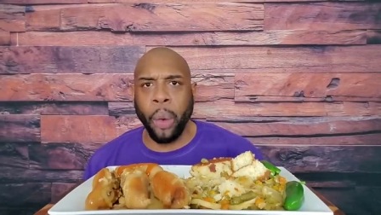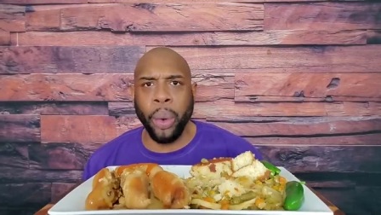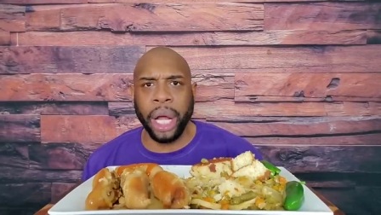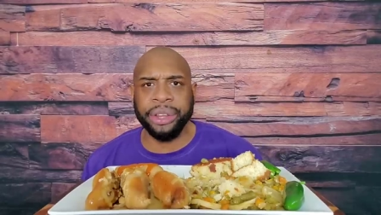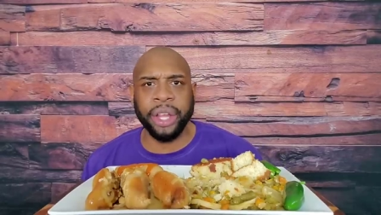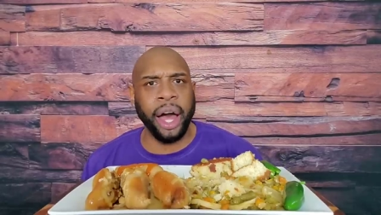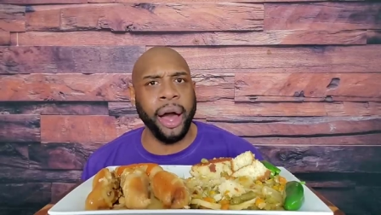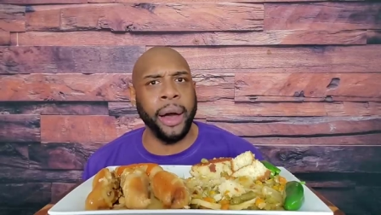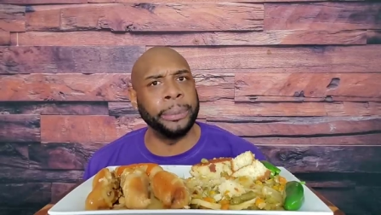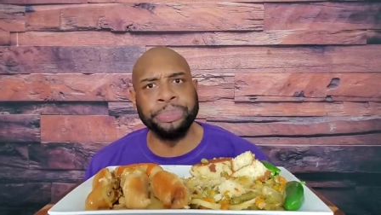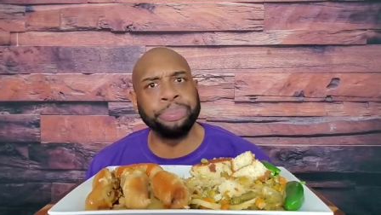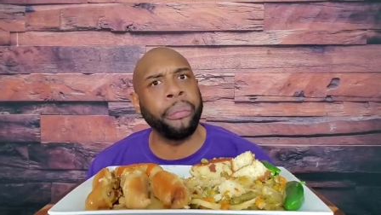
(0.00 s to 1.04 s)
What
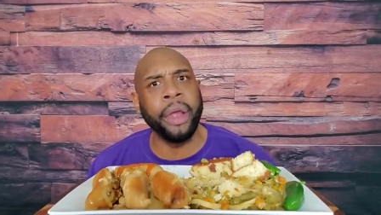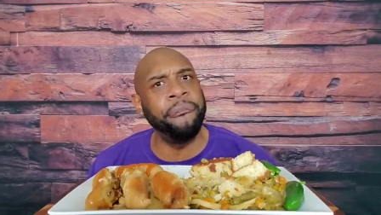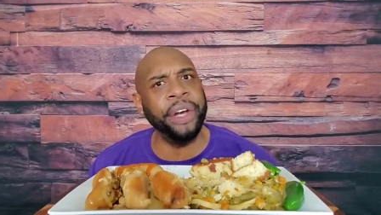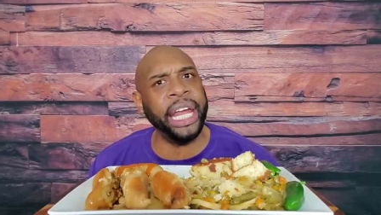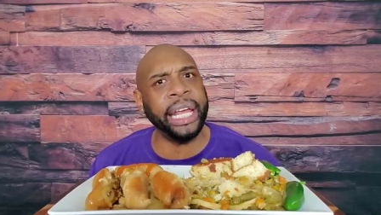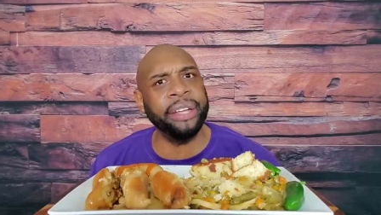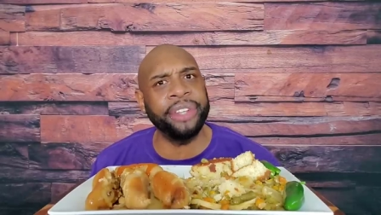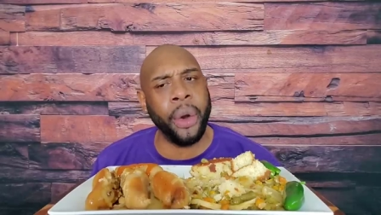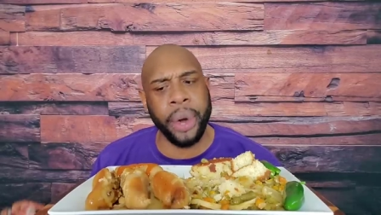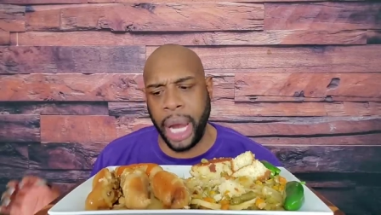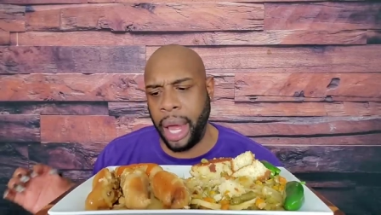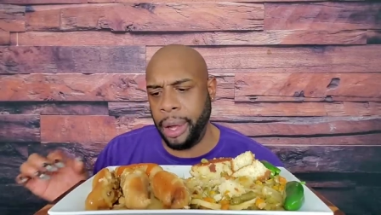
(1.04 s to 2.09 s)
the flick is
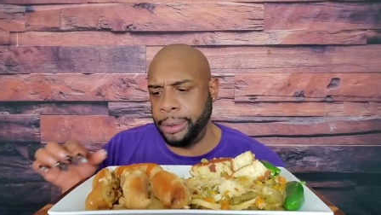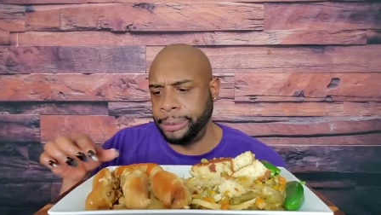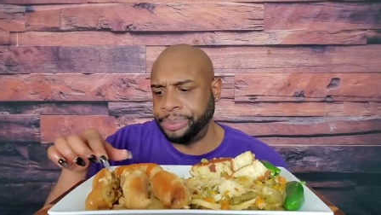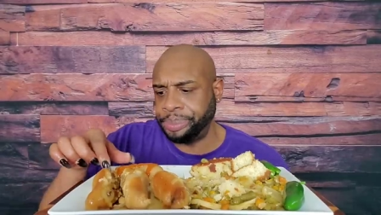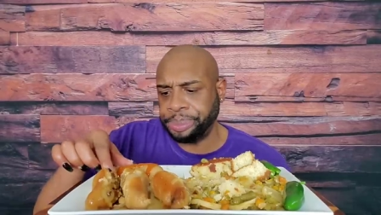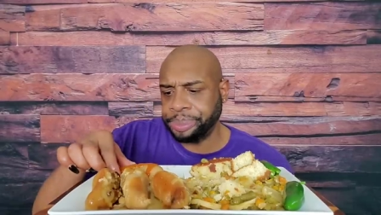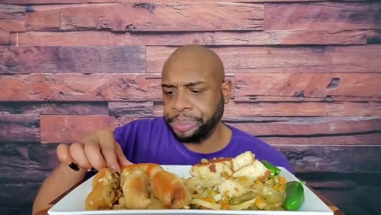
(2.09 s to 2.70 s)
going on?